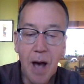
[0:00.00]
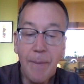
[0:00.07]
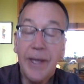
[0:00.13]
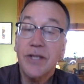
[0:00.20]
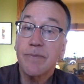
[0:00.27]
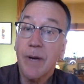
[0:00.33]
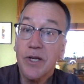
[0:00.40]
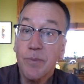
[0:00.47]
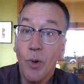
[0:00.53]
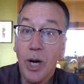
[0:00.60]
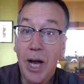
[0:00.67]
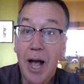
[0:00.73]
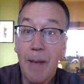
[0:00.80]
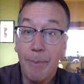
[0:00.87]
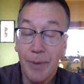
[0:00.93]
It's much more
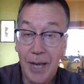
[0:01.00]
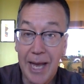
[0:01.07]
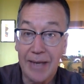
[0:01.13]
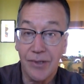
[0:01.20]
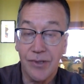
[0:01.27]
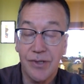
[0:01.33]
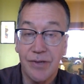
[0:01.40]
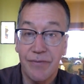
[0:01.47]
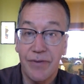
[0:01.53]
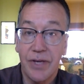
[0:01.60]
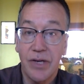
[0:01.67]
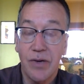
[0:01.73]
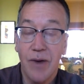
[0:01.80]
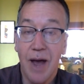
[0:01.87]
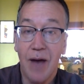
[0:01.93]
complex to
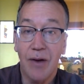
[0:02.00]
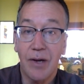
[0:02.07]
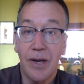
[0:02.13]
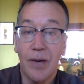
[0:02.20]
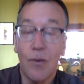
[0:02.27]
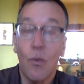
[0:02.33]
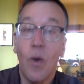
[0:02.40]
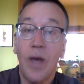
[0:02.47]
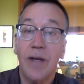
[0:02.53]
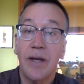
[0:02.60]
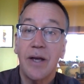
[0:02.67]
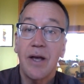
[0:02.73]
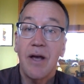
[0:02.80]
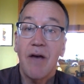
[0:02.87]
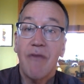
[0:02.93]
figure out, like, what
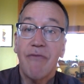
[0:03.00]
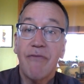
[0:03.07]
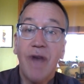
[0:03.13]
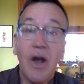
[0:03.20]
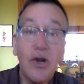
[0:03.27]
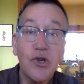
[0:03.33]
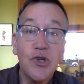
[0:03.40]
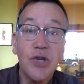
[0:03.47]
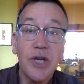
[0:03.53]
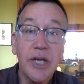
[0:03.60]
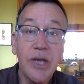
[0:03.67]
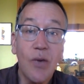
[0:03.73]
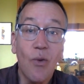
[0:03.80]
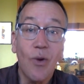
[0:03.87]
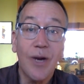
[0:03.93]

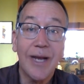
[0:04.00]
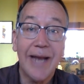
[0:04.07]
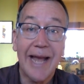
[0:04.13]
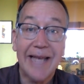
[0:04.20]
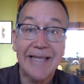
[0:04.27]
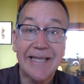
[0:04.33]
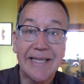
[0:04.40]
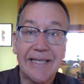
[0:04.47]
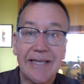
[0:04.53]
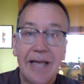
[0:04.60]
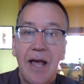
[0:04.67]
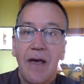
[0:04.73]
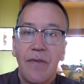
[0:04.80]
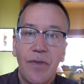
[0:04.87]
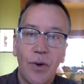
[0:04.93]
functionally organizes
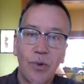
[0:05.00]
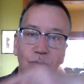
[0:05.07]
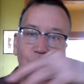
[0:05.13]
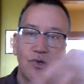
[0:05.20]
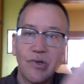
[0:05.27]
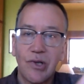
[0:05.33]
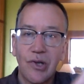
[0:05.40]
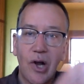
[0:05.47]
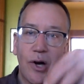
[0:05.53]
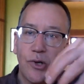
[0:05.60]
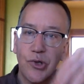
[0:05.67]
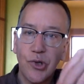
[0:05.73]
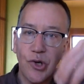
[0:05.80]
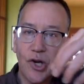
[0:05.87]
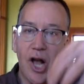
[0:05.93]
those
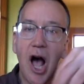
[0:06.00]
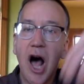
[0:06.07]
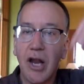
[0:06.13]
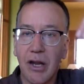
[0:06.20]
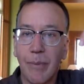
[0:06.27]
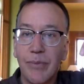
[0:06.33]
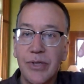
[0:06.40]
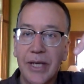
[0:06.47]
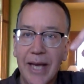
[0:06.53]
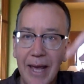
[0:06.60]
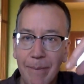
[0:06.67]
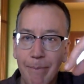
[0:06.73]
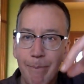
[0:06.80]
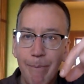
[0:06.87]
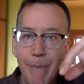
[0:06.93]
larger columns,
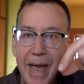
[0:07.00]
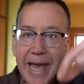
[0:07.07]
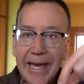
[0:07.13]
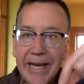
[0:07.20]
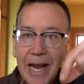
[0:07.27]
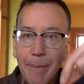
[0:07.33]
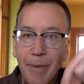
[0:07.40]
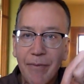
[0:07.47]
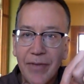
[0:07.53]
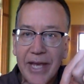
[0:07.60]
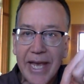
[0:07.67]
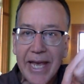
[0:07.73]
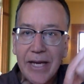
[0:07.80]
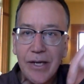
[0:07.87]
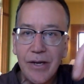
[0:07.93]
again, made up of
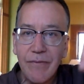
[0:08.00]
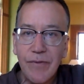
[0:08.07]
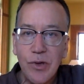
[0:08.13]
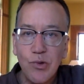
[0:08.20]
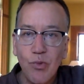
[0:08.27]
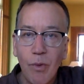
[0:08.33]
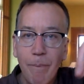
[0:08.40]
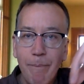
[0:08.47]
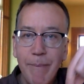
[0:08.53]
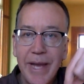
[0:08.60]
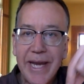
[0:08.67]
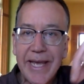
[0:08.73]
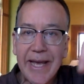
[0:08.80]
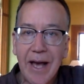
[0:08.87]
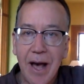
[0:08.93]
the individual
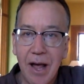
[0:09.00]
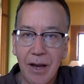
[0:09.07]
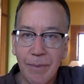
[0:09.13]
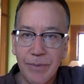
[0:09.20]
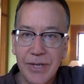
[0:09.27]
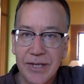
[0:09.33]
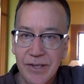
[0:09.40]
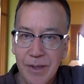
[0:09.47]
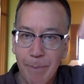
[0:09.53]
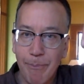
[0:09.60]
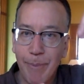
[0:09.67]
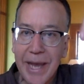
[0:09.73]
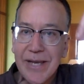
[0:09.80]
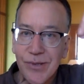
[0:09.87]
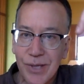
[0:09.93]
mini columns. That's the
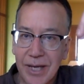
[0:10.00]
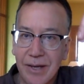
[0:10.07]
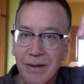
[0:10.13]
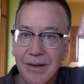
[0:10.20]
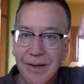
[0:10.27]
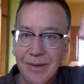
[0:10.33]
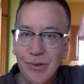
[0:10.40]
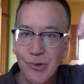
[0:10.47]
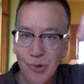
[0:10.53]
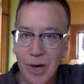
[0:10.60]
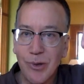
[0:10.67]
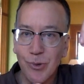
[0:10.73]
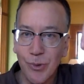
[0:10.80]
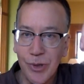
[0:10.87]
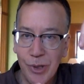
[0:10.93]
basic
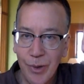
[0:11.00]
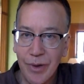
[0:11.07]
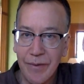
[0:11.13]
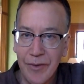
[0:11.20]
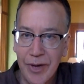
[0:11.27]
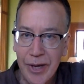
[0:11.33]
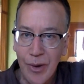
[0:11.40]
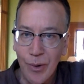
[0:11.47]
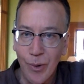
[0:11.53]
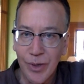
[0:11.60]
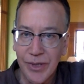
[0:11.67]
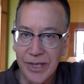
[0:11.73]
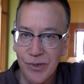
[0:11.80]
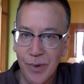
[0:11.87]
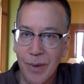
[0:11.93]
structural unit of the
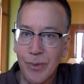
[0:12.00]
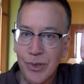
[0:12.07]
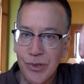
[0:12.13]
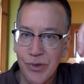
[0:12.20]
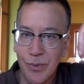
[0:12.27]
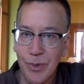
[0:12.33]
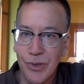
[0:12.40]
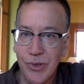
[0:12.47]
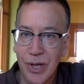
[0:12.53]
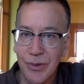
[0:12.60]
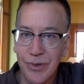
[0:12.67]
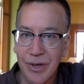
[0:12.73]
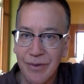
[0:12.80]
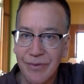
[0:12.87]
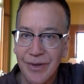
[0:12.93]
neocortex, right, which is a
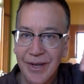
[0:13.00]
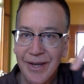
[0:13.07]
result of,